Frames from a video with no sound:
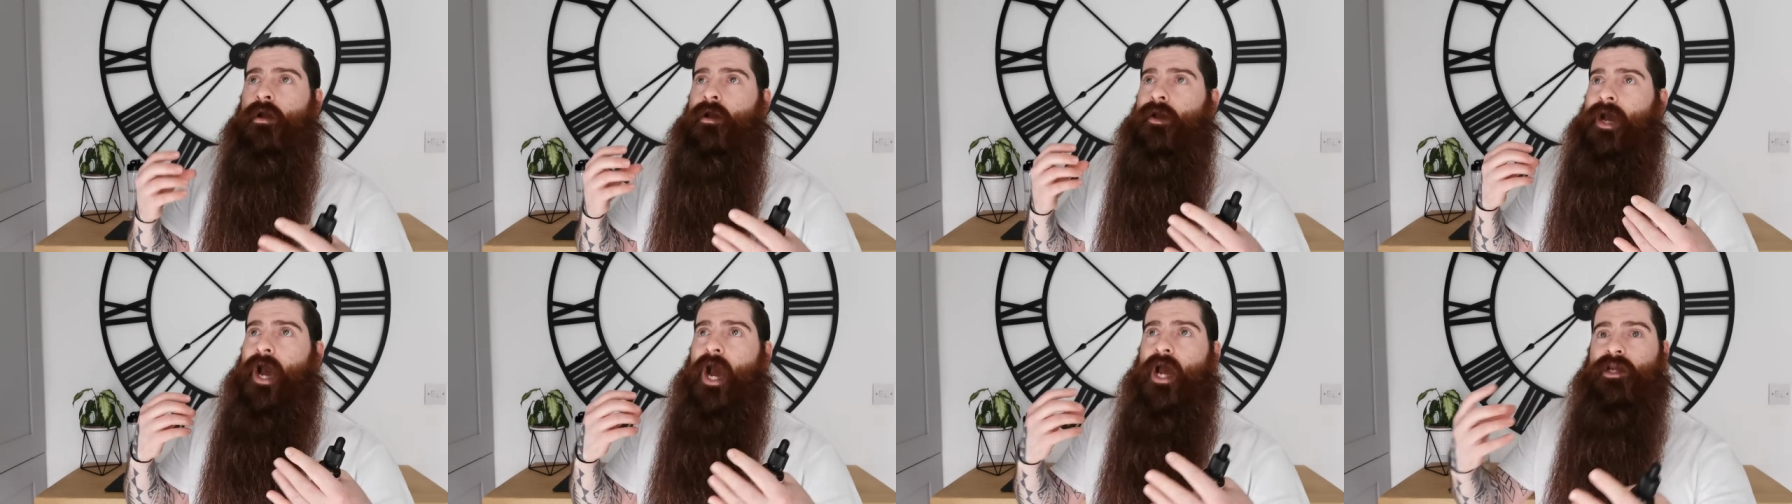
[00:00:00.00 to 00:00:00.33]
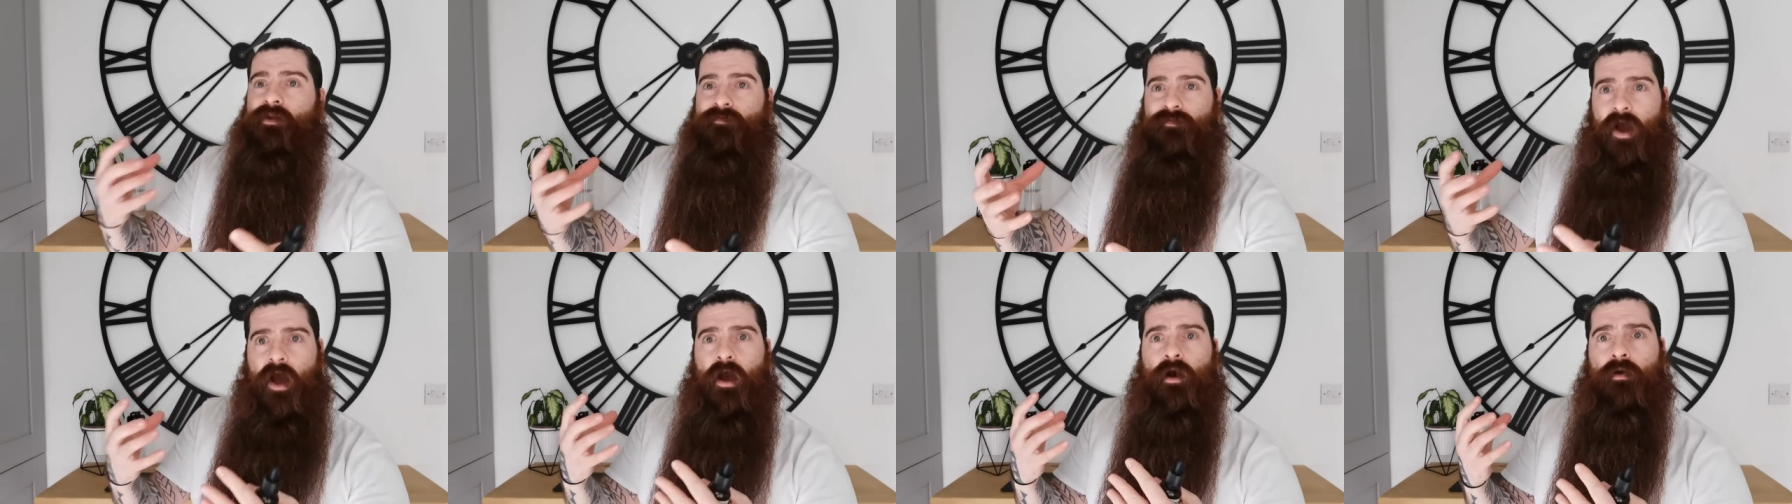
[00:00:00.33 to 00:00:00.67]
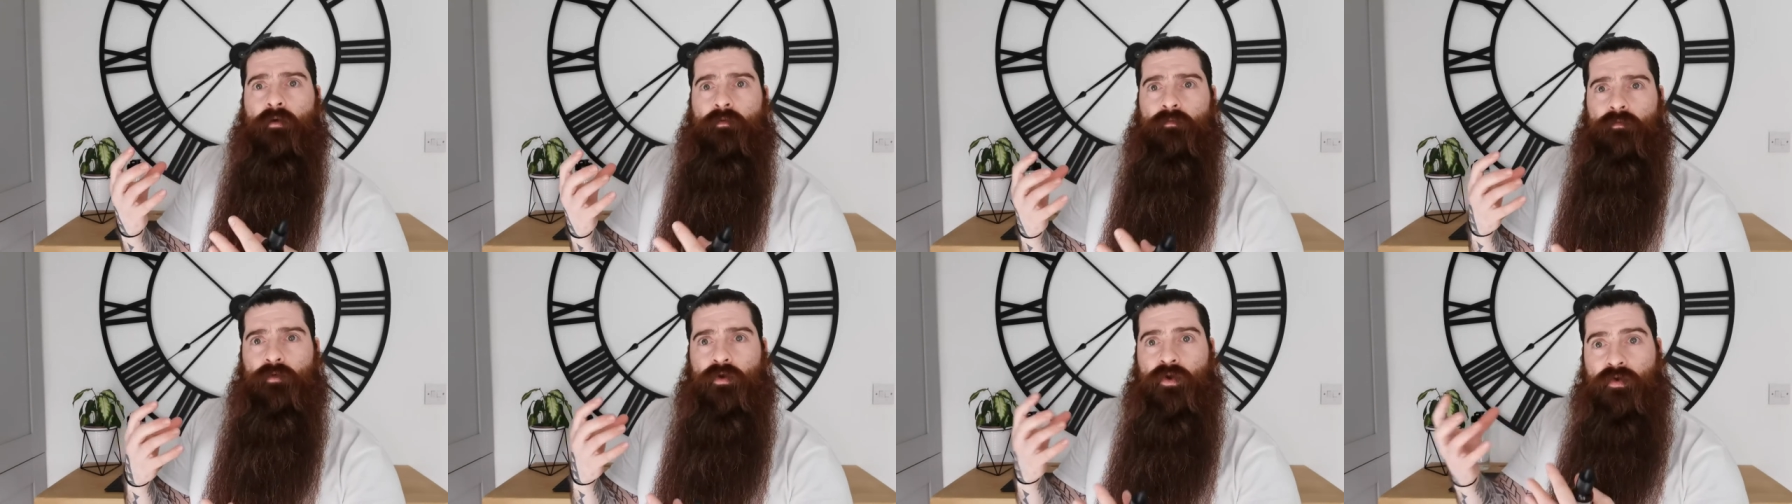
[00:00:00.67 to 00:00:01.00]
kind of
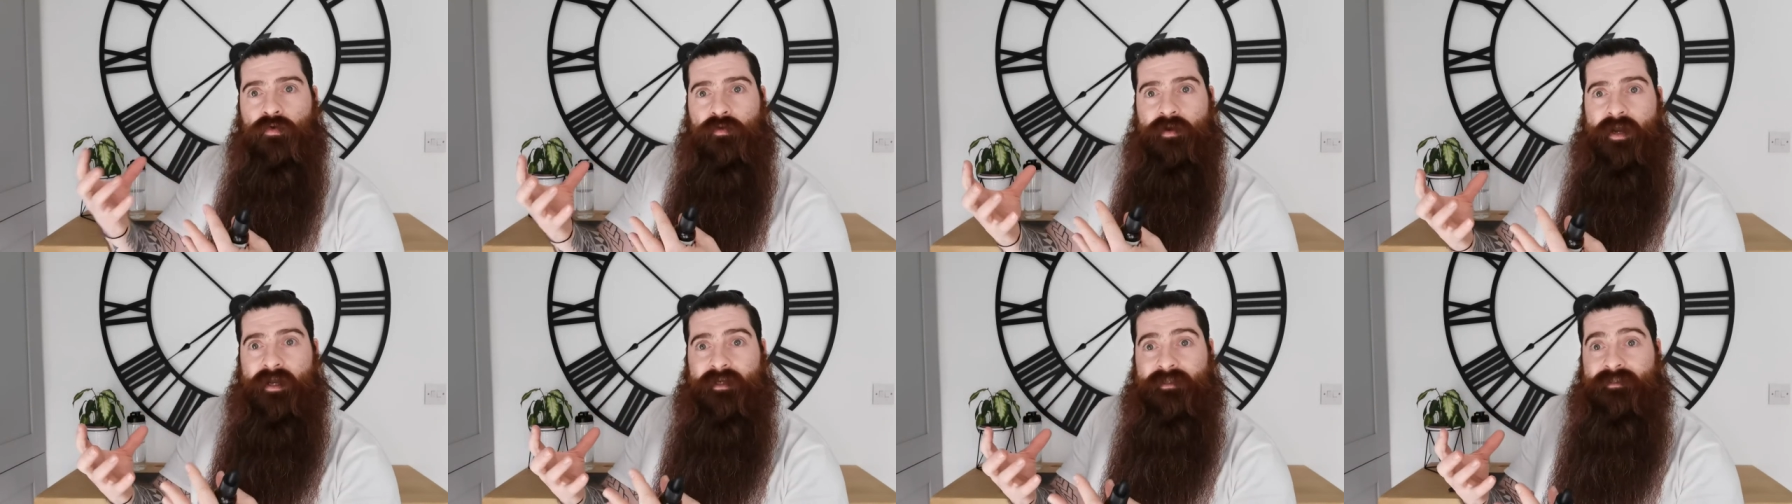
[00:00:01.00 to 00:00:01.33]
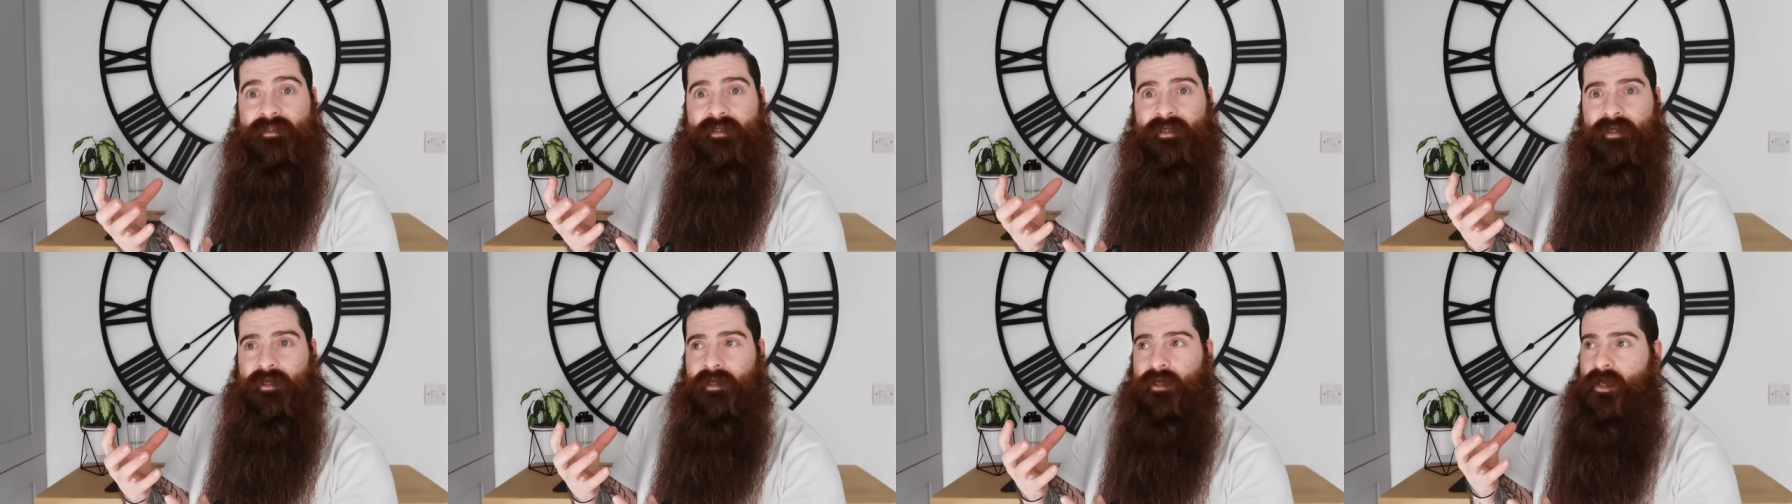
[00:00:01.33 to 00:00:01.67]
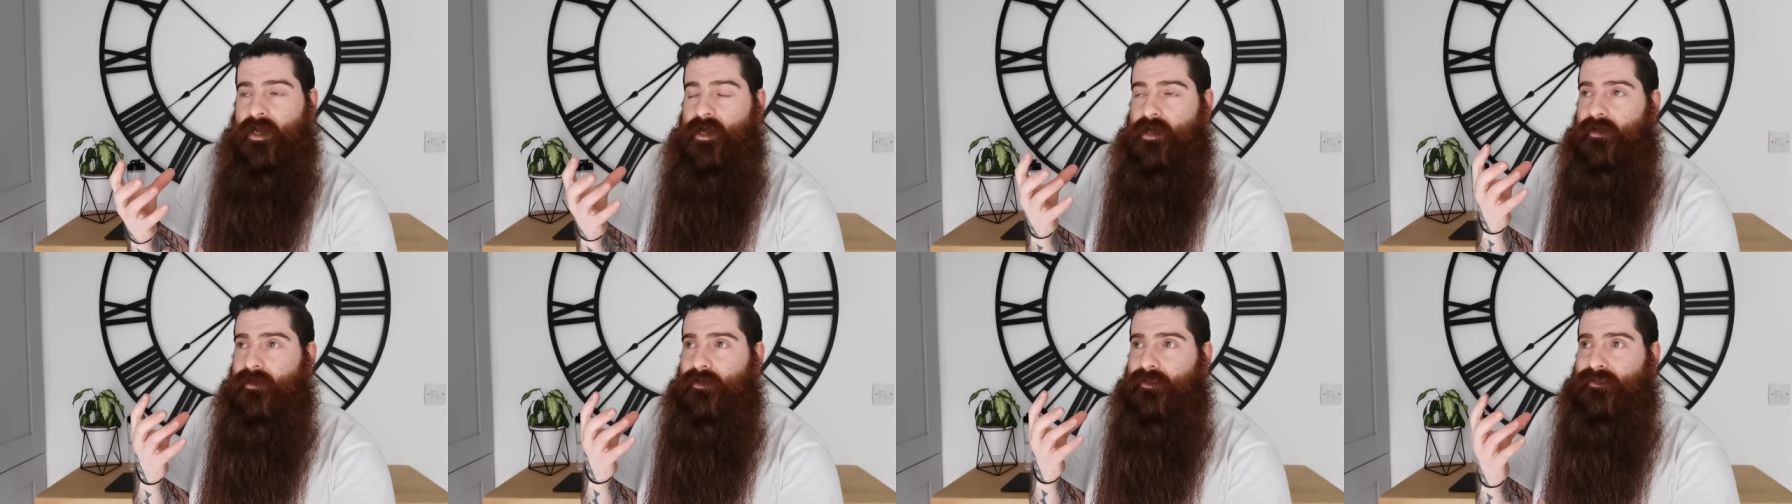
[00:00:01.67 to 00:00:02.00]

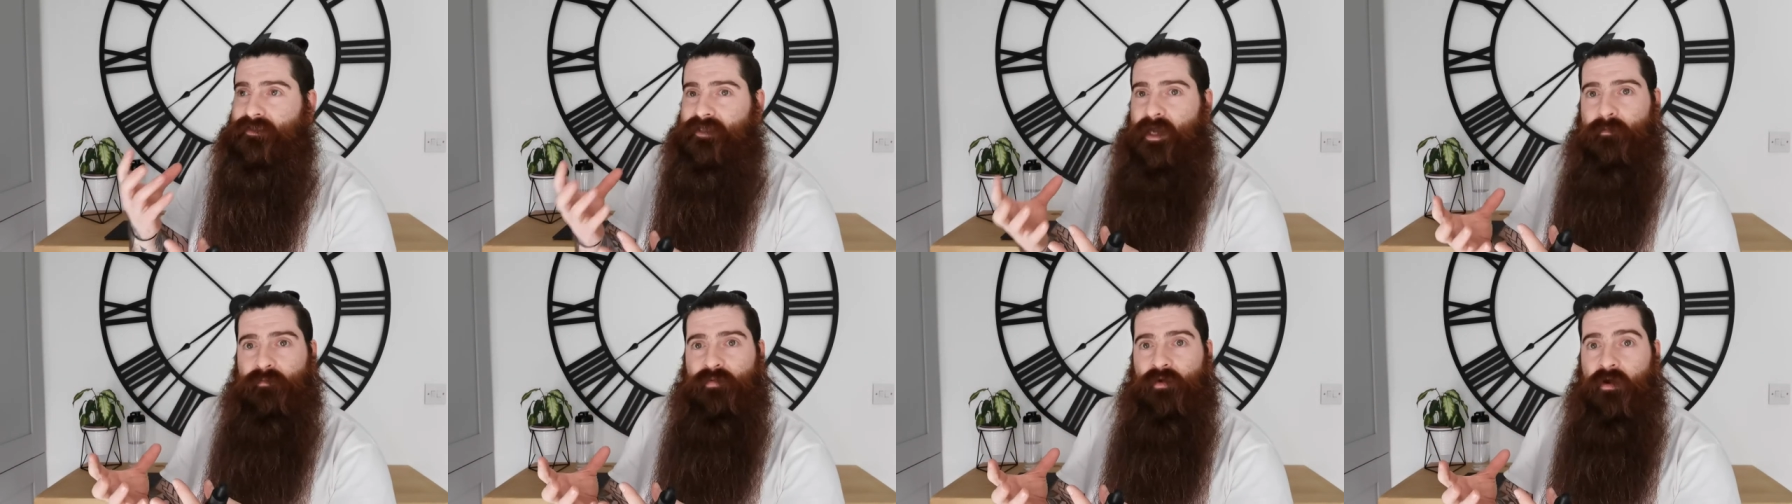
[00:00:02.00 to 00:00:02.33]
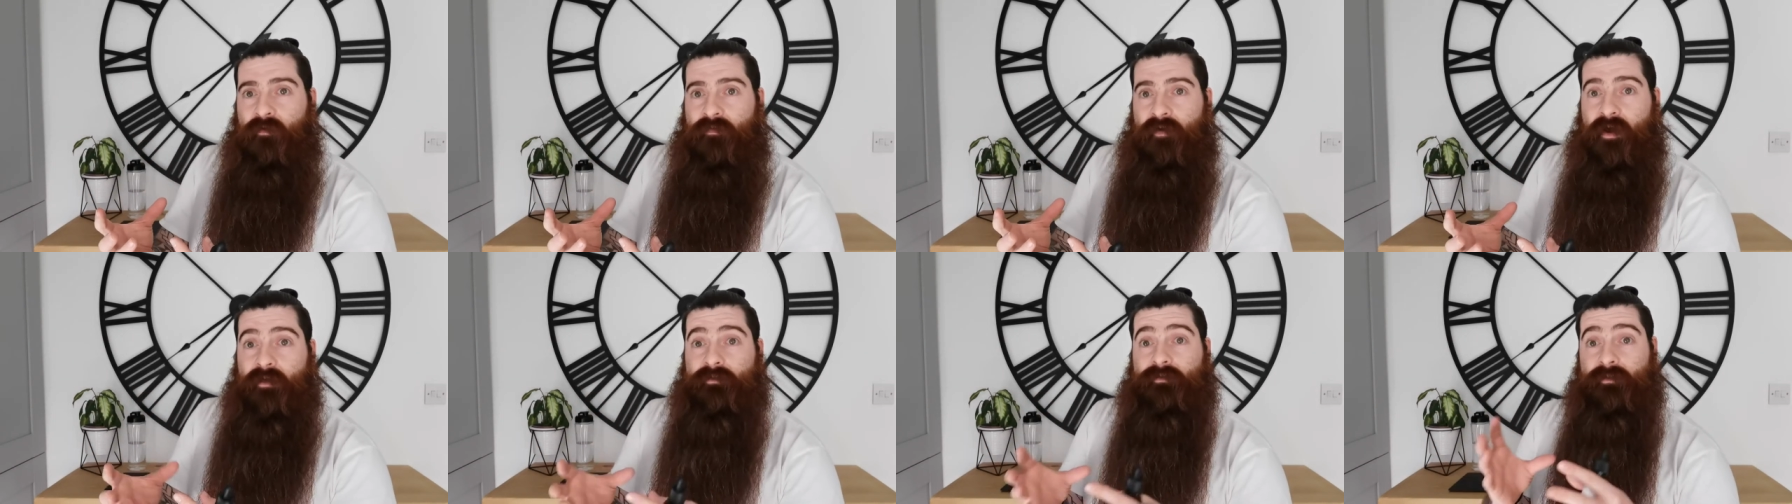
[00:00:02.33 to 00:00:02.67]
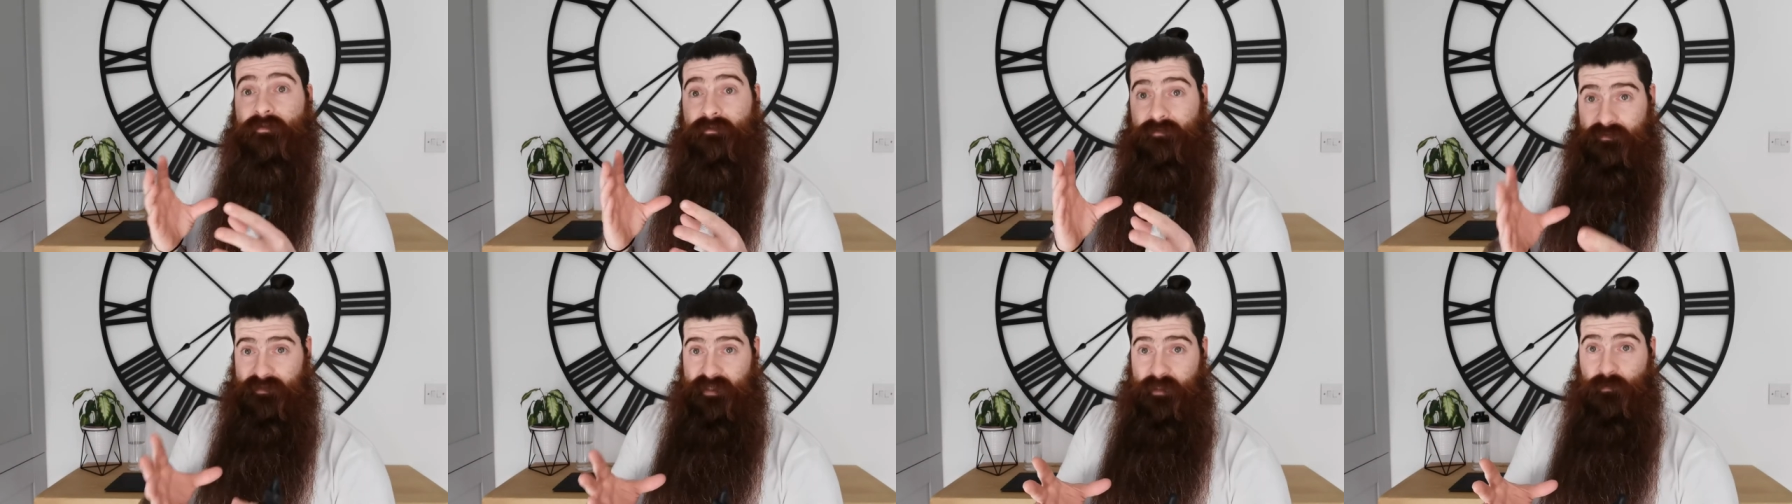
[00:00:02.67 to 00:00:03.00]
crazy scent profiles,
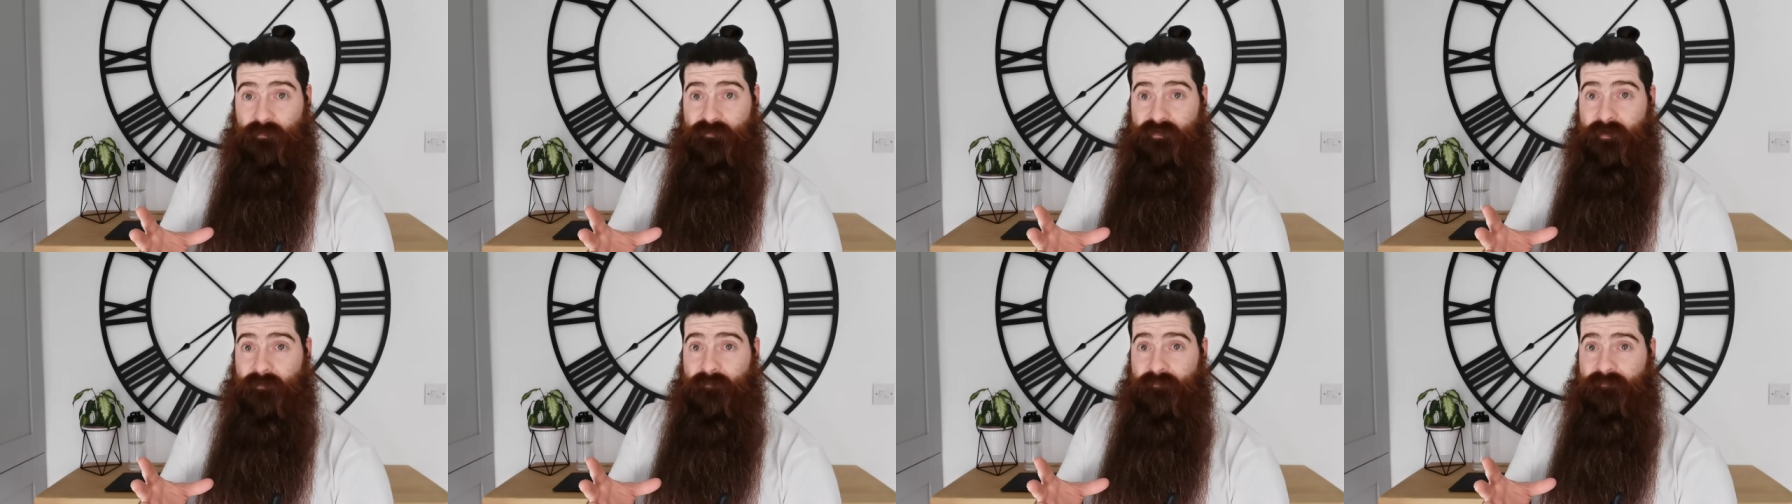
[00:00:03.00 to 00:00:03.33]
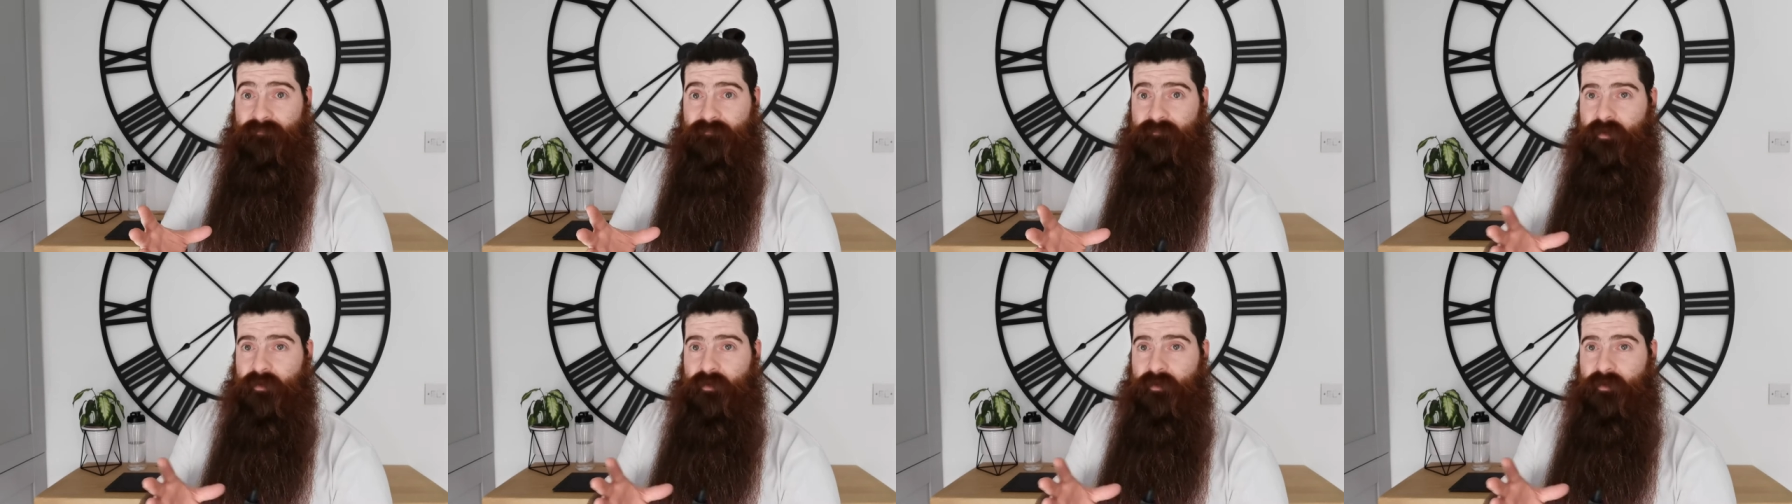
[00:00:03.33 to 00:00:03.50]
stick with it.